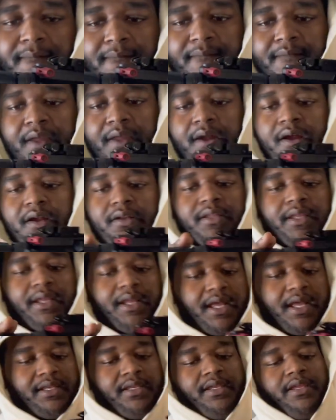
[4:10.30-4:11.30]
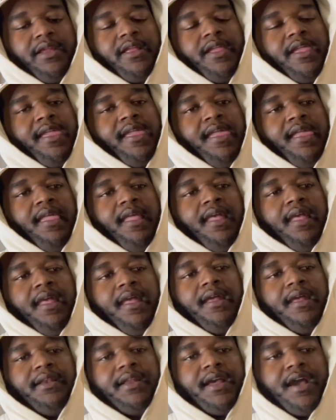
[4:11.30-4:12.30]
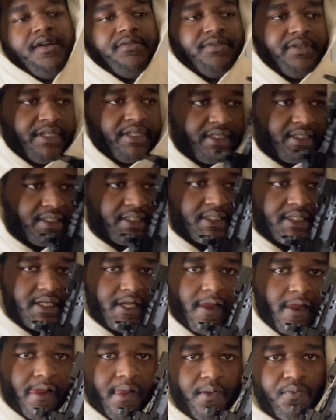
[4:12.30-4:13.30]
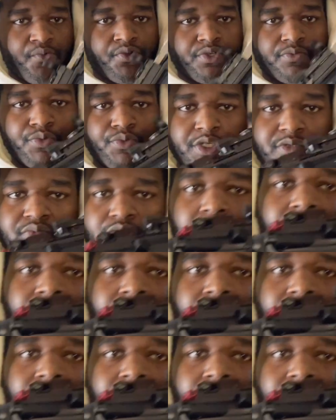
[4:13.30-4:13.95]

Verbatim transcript: Third thing I did. Now this was much more